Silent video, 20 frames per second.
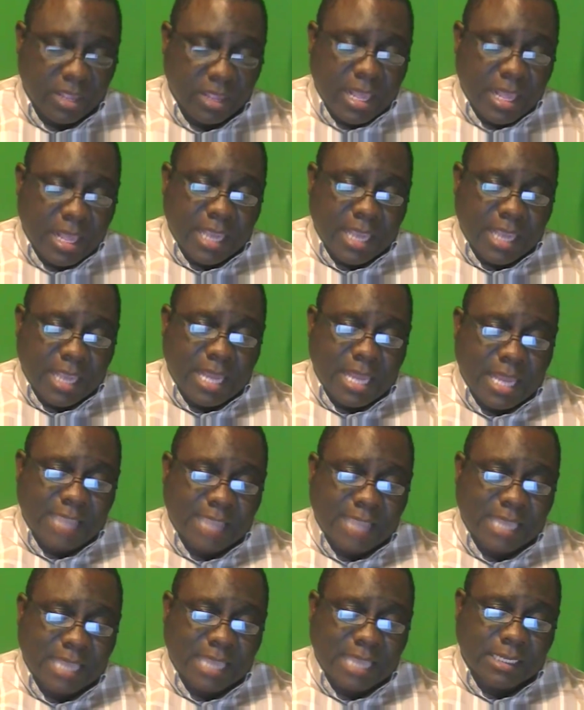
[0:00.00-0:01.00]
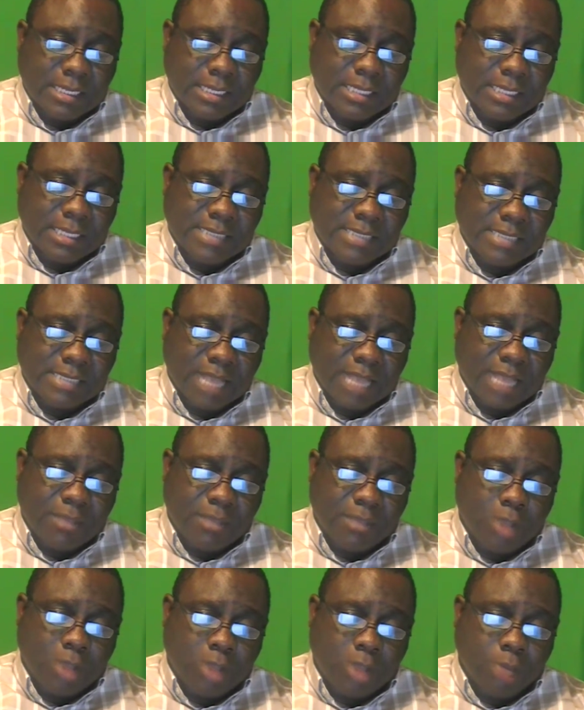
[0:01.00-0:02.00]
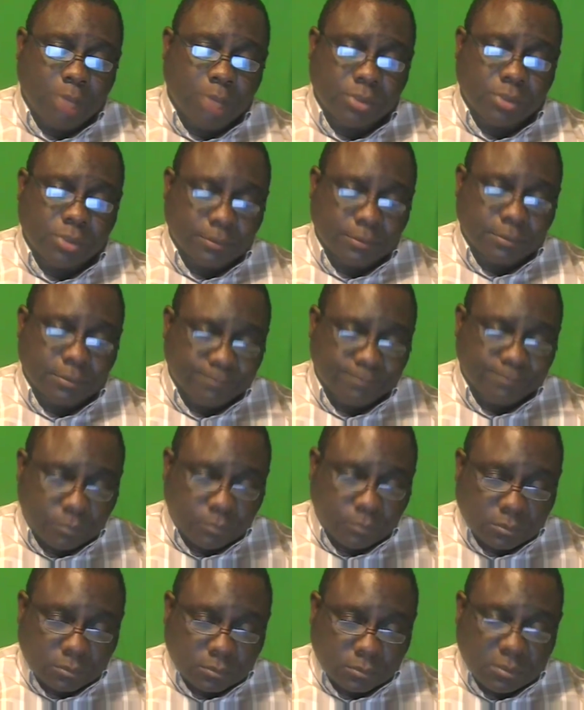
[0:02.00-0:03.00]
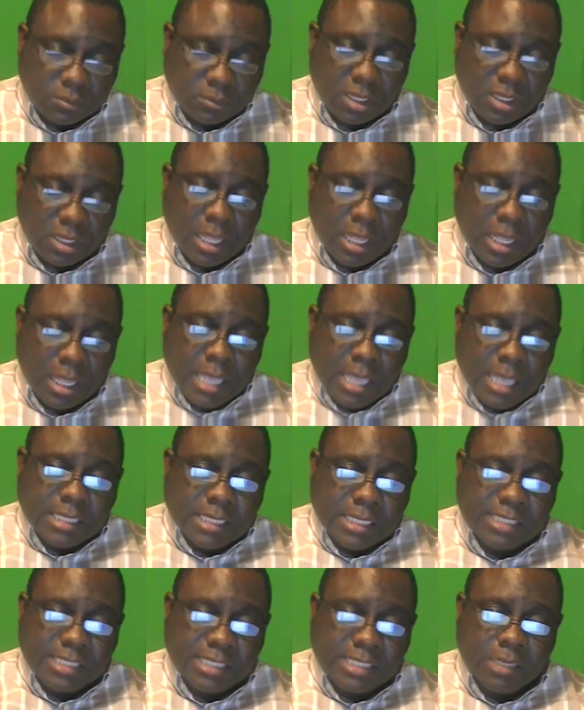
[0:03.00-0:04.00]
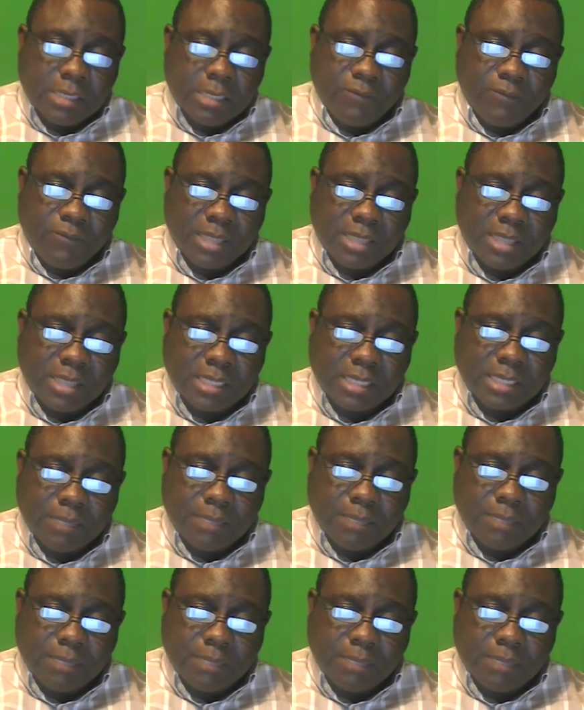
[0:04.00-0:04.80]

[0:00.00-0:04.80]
In the Zachman's option, the single factor that